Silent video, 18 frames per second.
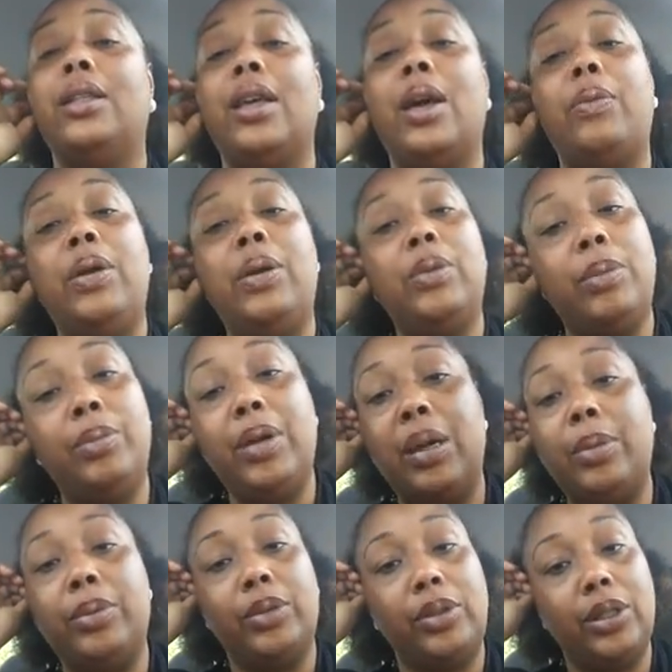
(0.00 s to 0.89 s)
that we would
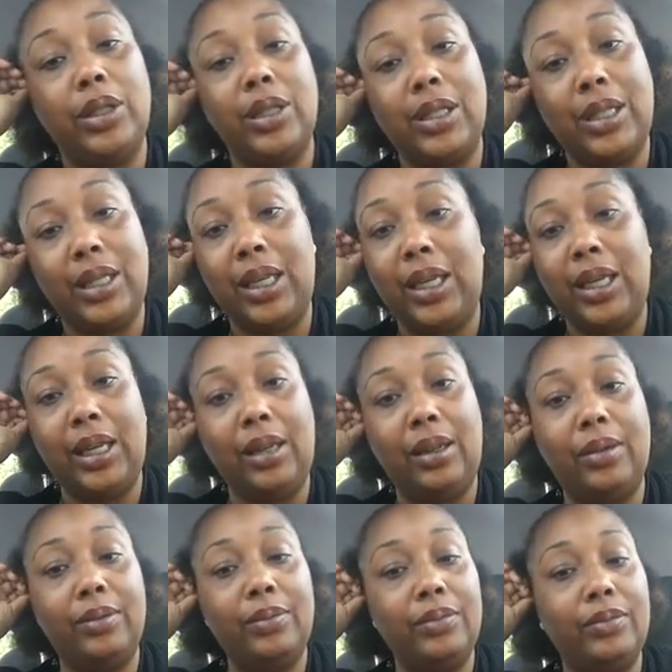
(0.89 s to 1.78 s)
be able to
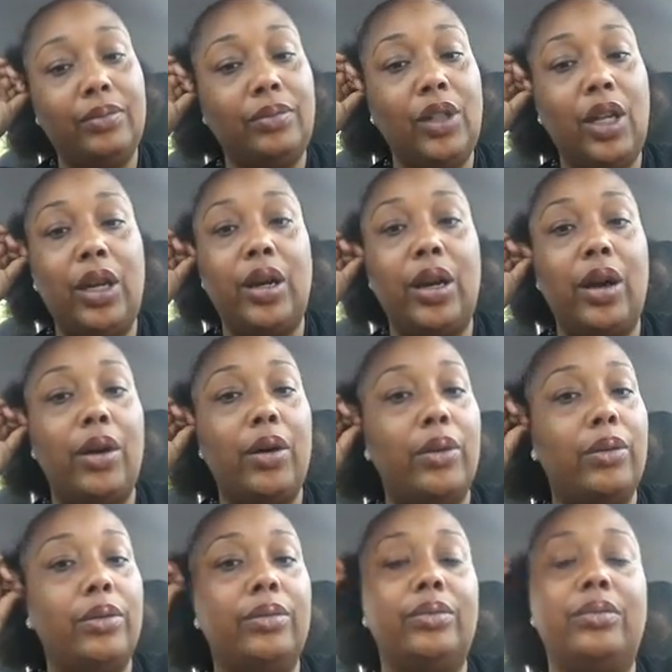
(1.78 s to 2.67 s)
see,
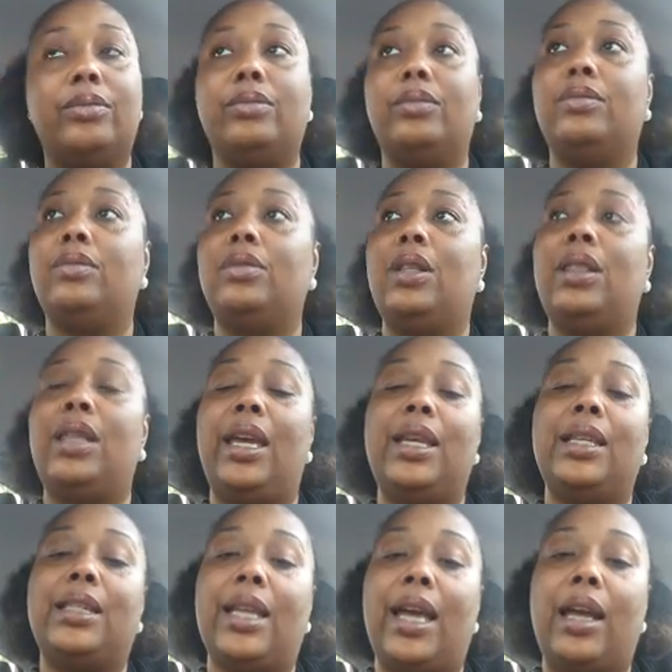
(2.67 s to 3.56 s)

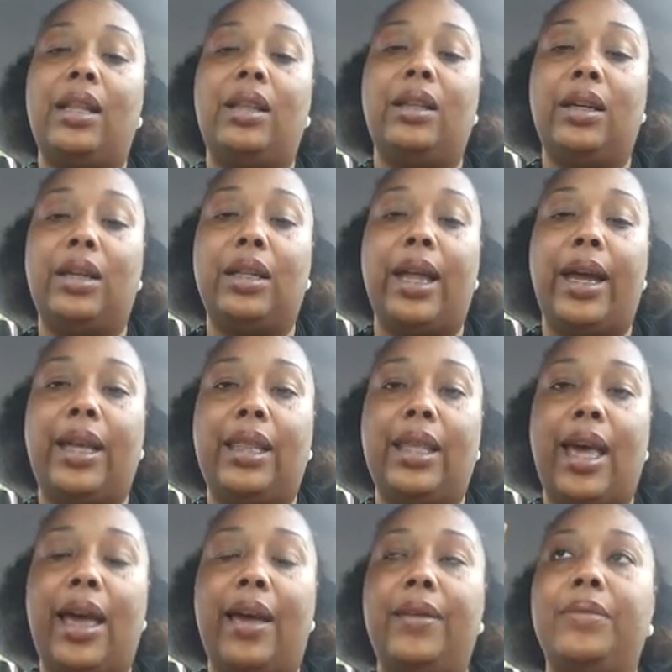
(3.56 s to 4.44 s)
things that look
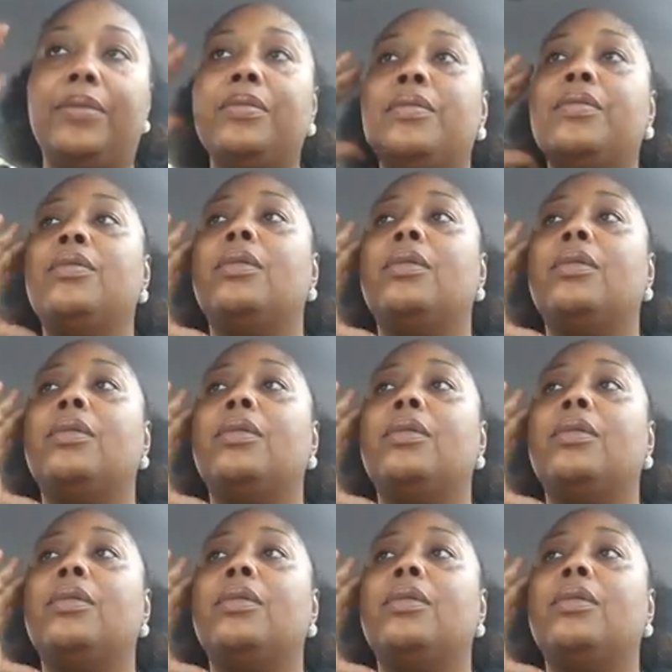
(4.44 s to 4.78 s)
like that.